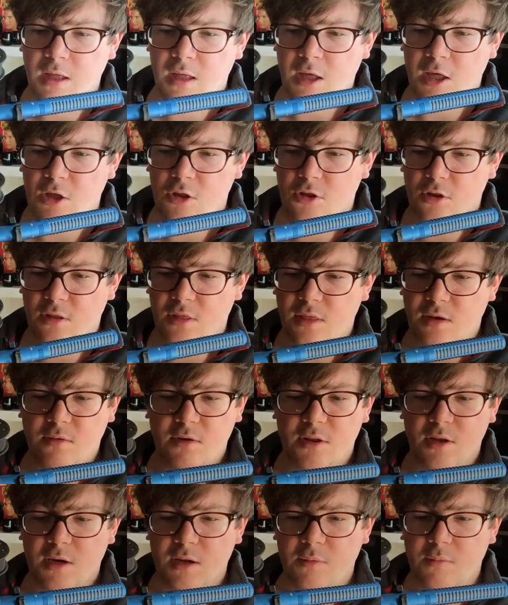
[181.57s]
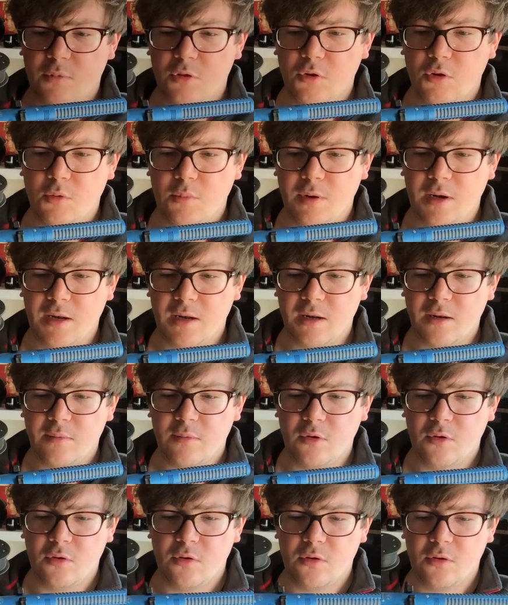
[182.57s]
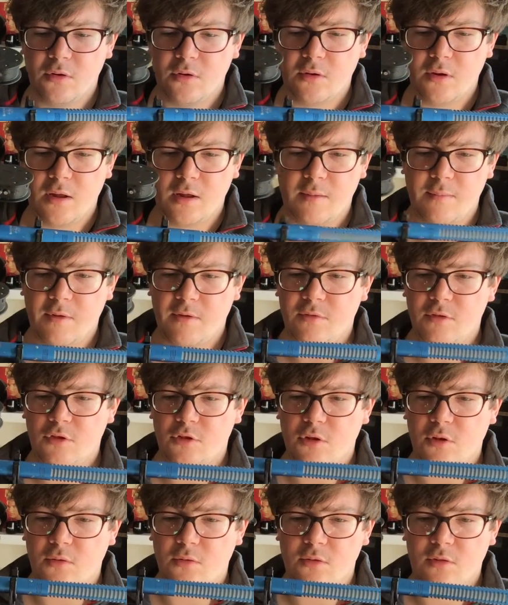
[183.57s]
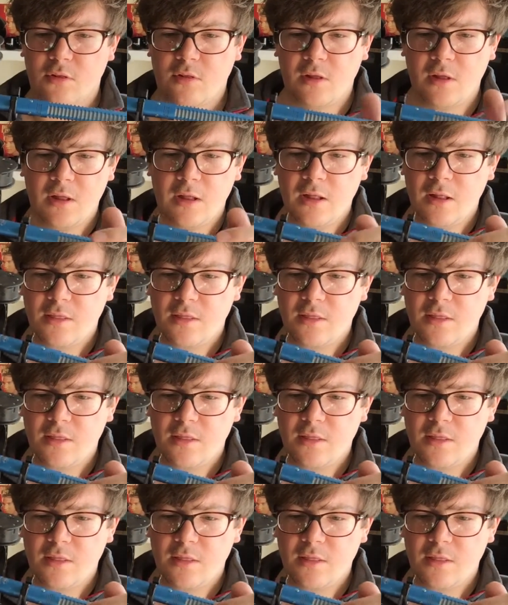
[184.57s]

it should theoretically absorb a little more of the jolts.